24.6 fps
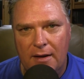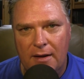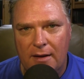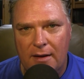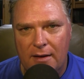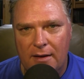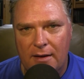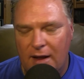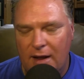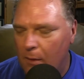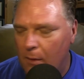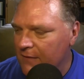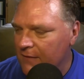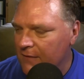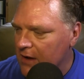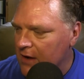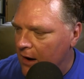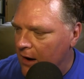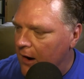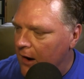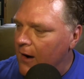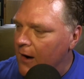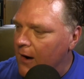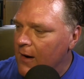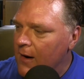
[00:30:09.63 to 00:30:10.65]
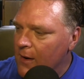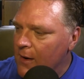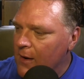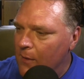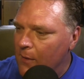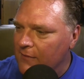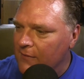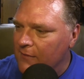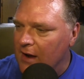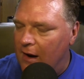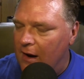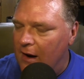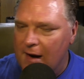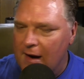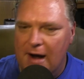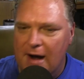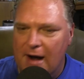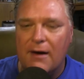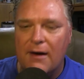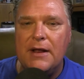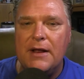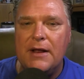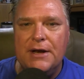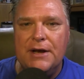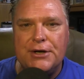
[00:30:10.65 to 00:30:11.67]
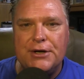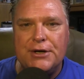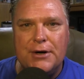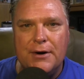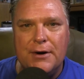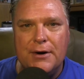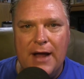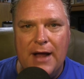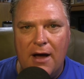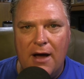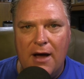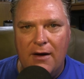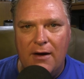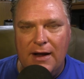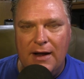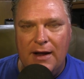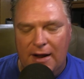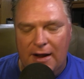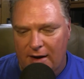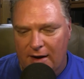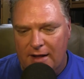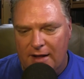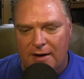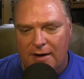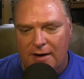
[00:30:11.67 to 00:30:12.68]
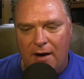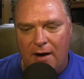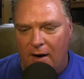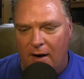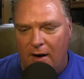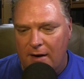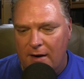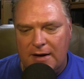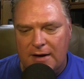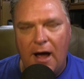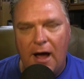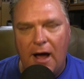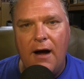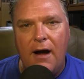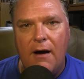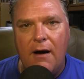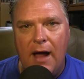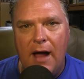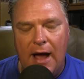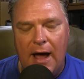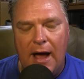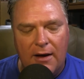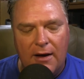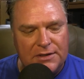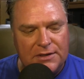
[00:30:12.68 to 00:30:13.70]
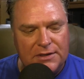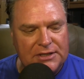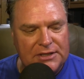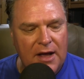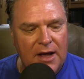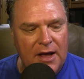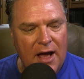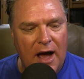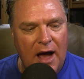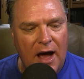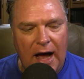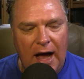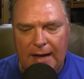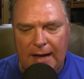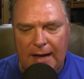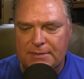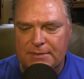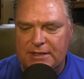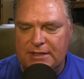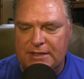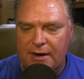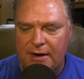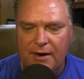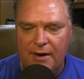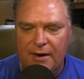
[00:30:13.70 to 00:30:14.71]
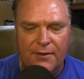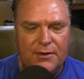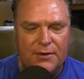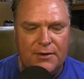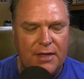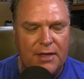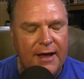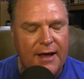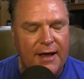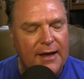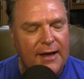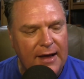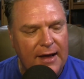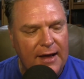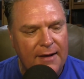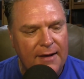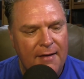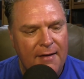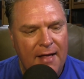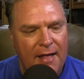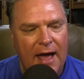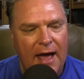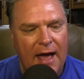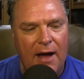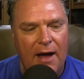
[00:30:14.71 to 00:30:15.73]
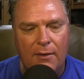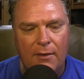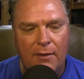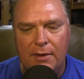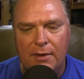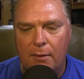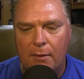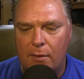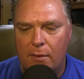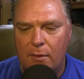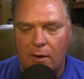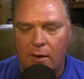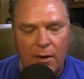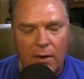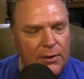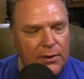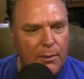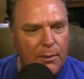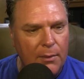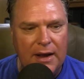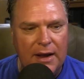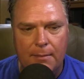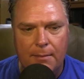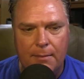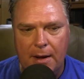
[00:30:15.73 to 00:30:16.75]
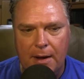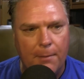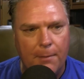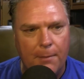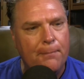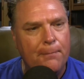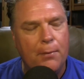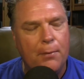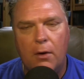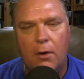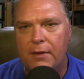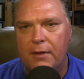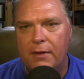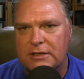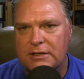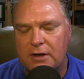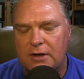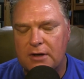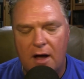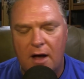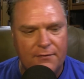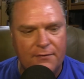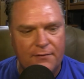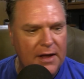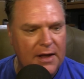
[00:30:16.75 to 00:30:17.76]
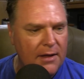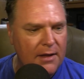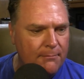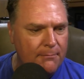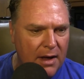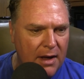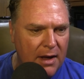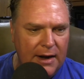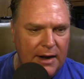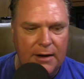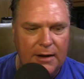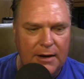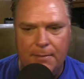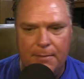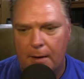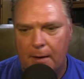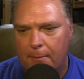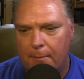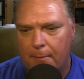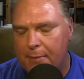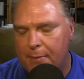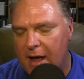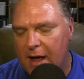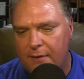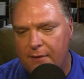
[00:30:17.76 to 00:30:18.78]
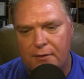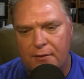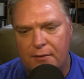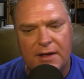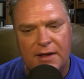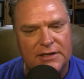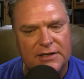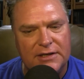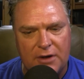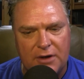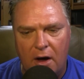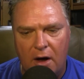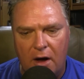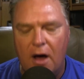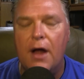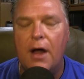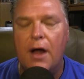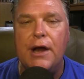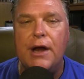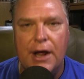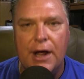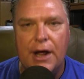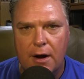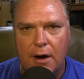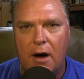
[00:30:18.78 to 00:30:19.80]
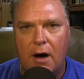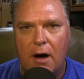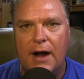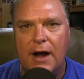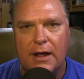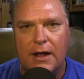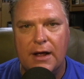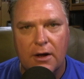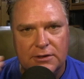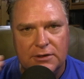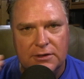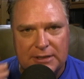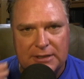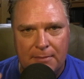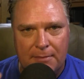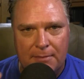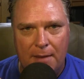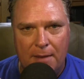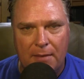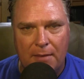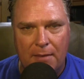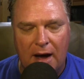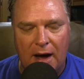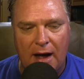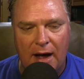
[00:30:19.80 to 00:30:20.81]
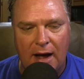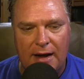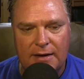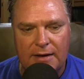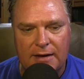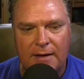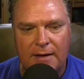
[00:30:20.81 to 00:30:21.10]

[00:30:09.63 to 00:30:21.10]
You know, we've got our air conditioner down and in our entire house. I'm sitting there thinking, how in the world are we going to be able to pull this off, get money to be able to pay for this? On and on it goes in my mind.